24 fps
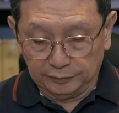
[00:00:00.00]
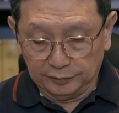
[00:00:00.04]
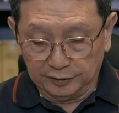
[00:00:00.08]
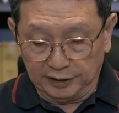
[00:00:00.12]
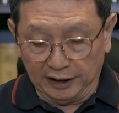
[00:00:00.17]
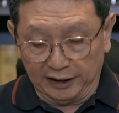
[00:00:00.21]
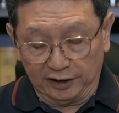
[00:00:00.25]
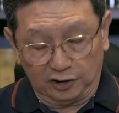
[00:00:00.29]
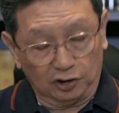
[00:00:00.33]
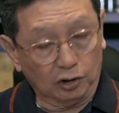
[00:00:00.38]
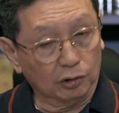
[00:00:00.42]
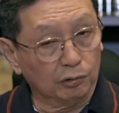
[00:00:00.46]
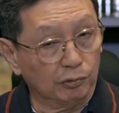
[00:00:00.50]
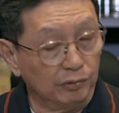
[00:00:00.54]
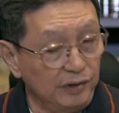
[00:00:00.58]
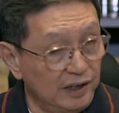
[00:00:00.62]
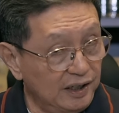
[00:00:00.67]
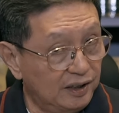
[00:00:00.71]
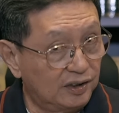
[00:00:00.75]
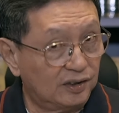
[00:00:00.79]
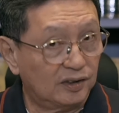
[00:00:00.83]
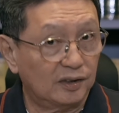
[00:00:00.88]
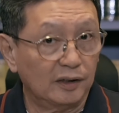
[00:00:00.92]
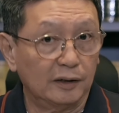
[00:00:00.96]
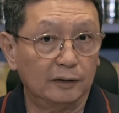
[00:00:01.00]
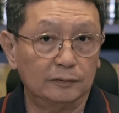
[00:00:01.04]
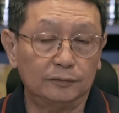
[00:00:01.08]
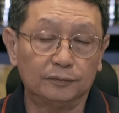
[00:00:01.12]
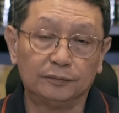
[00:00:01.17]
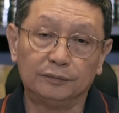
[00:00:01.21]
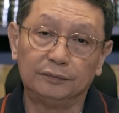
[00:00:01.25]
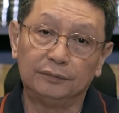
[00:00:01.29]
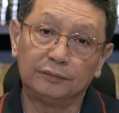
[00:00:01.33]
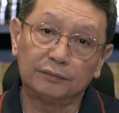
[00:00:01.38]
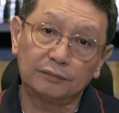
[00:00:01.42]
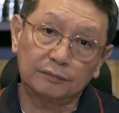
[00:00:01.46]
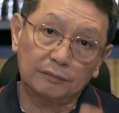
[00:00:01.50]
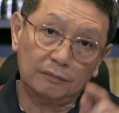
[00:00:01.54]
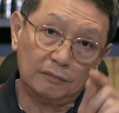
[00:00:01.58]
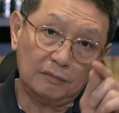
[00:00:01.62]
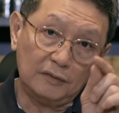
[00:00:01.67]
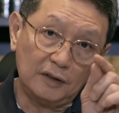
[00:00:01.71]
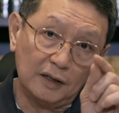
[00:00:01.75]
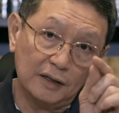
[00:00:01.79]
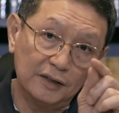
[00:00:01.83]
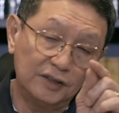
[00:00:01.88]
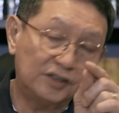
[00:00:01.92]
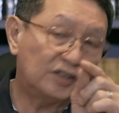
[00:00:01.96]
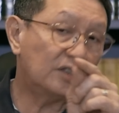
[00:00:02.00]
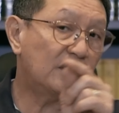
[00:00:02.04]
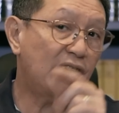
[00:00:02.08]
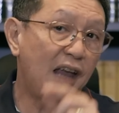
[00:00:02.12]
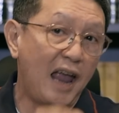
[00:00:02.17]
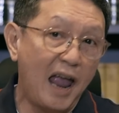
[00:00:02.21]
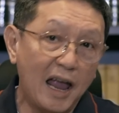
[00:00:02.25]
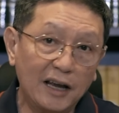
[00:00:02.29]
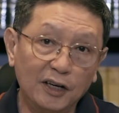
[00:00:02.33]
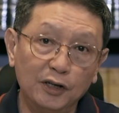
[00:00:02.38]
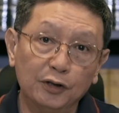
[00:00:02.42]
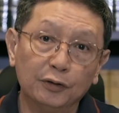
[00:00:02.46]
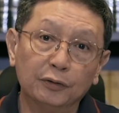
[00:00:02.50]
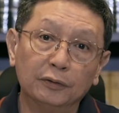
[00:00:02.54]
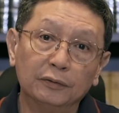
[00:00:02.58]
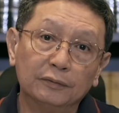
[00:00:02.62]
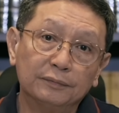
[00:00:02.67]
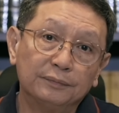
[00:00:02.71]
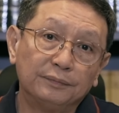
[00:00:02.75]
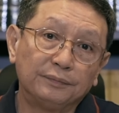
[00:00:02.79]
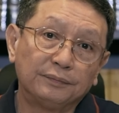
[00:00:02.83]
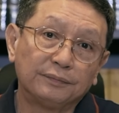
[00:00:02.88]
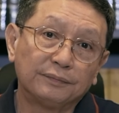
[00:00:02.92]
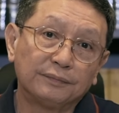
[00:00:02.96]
Does risk scare you?